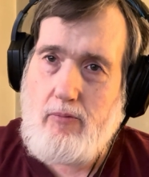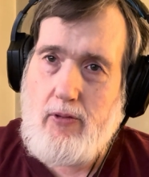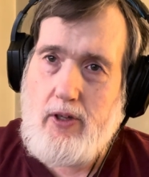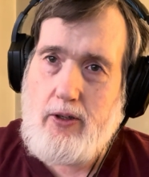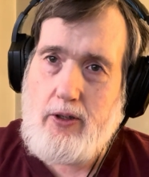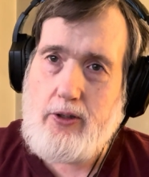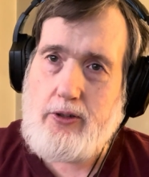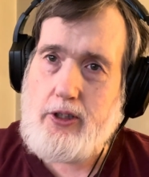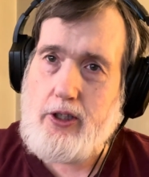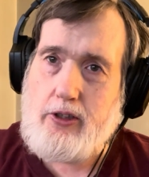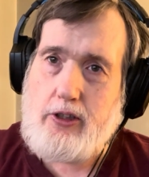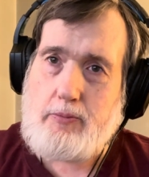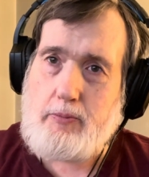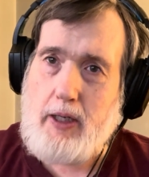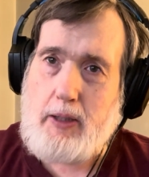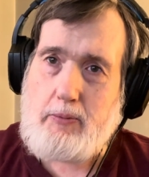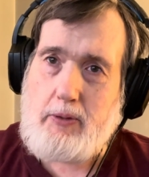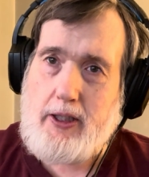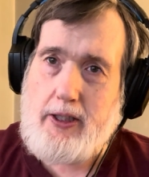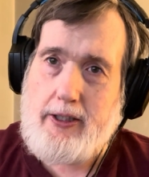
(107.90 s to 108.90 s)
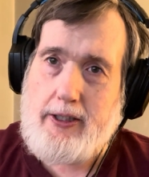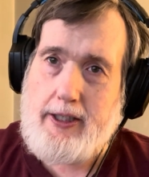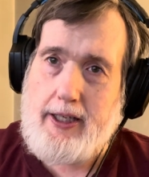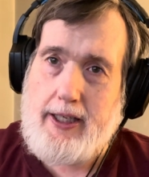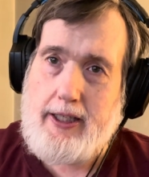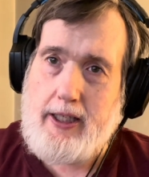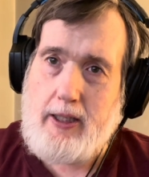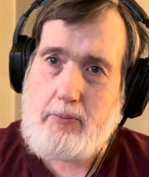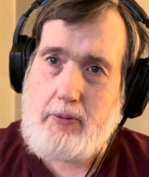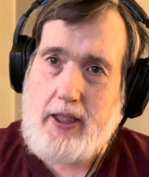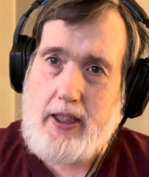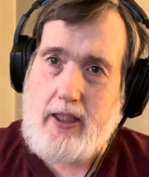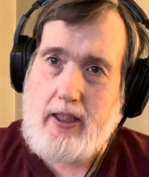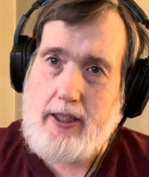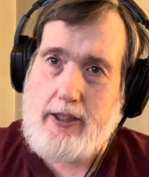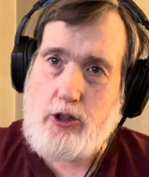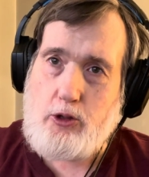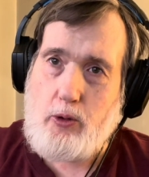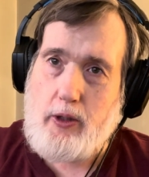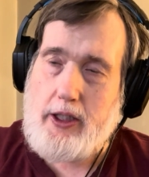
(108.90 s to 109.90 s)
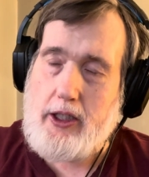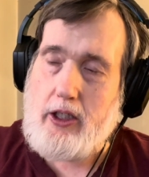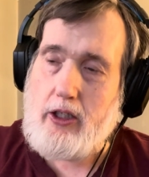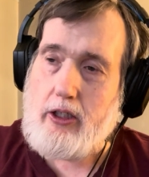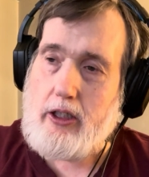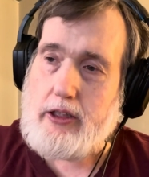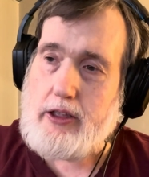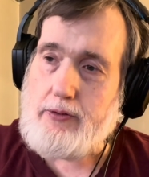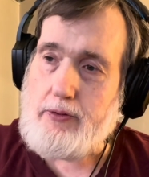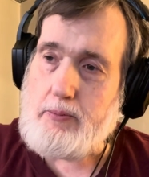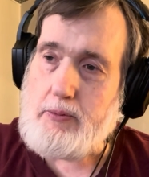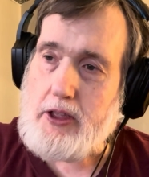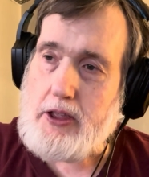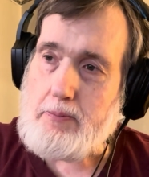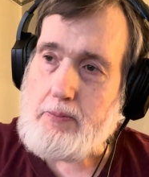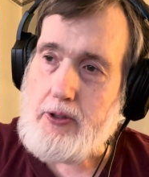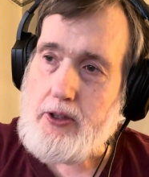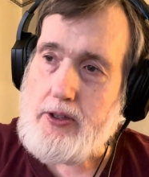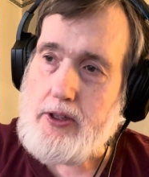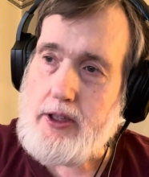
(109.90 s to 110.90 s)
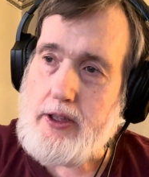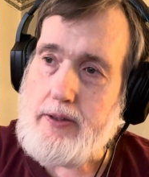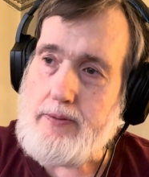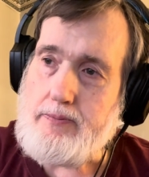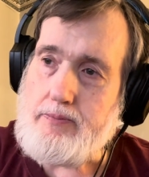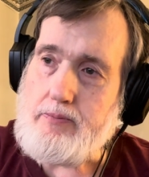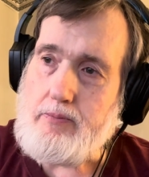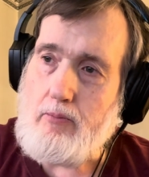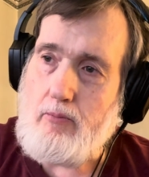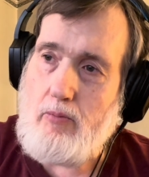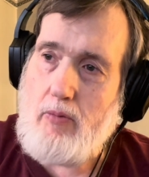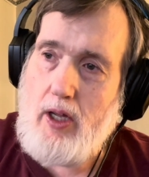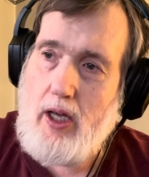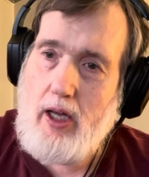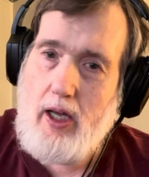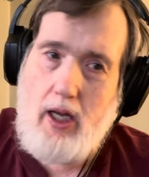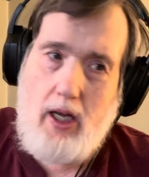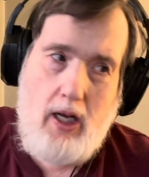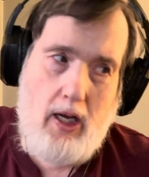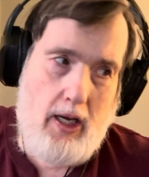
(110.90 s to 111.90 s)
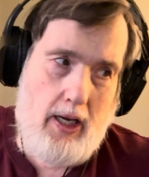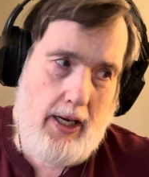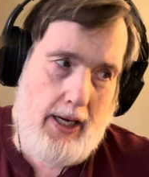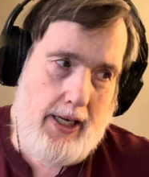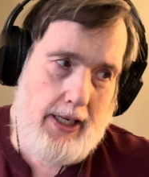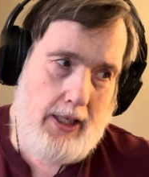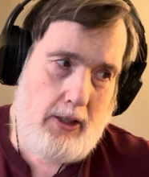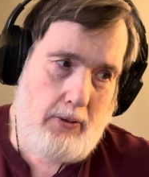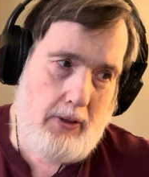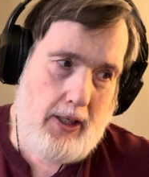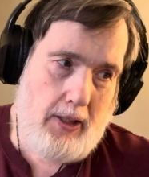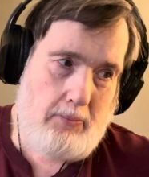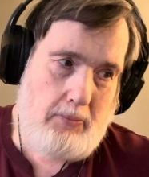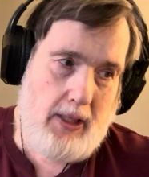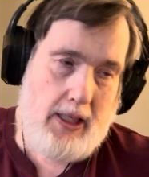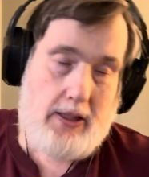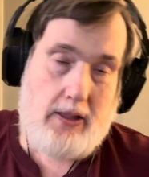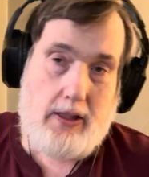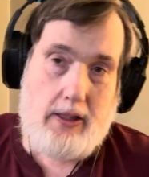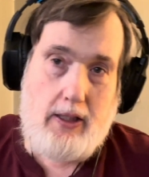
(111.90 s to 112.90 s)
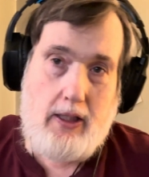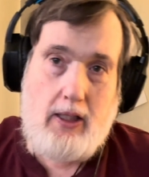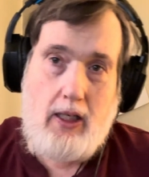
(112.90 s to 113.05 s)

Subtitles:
Who knows, man, we're going to end up getting like 20 cards from this person. Anyway, but